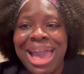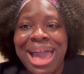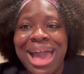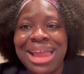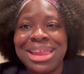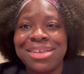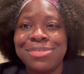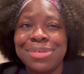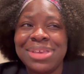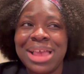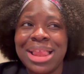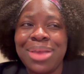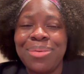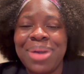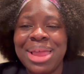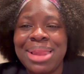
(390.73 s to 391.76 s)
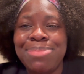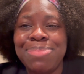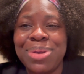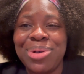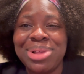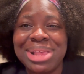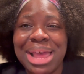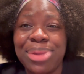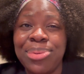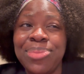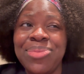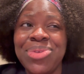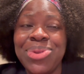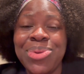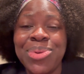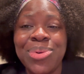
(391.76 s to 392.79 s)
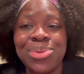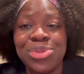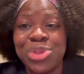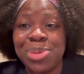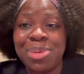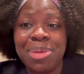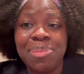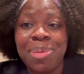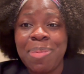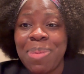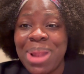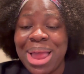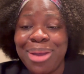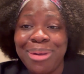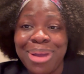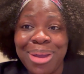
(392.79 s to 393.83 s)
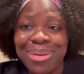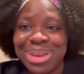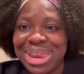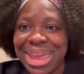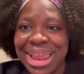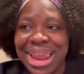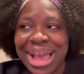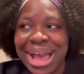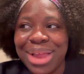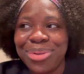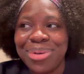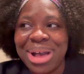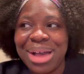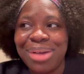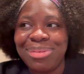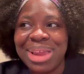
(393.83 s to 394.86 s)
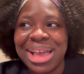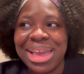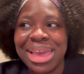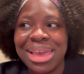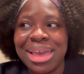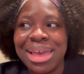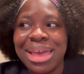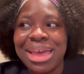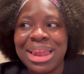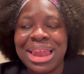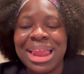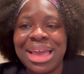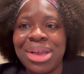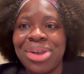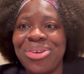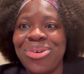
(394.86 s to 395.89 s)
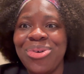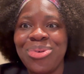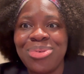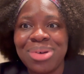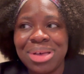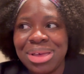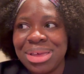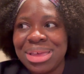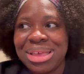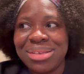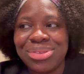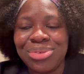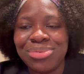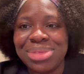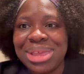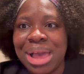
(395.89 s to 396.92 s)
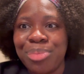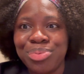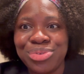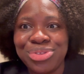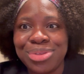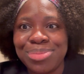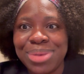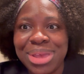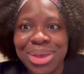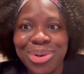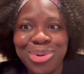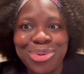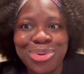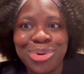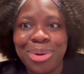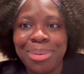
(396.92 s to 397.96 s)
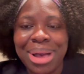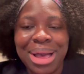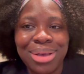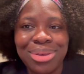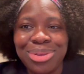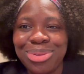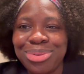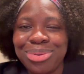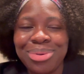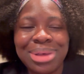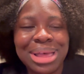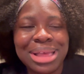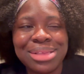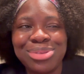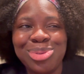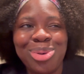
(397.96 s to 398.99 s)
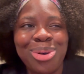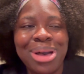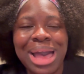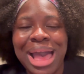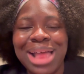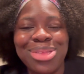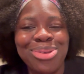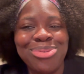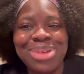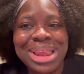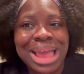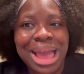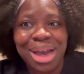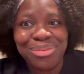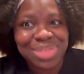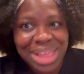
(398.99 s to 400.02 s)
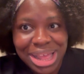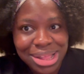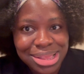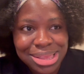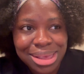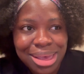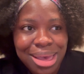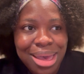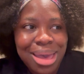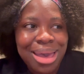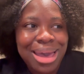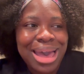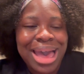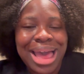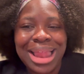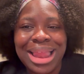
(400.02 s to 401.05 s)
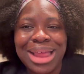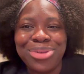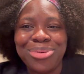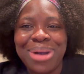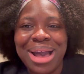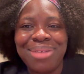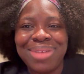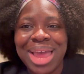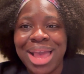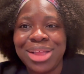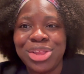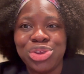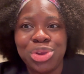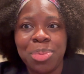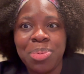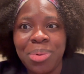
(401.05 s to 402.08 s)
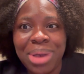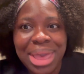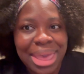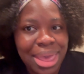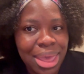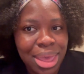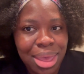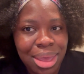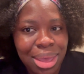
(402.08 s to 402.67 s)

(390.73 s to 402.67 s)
And especially when, because I don't know too many people around here, like, I don't have like a, like, oh, if something happens to me, oh, come on, you know. So I don't really have that, and I don't have like AAA.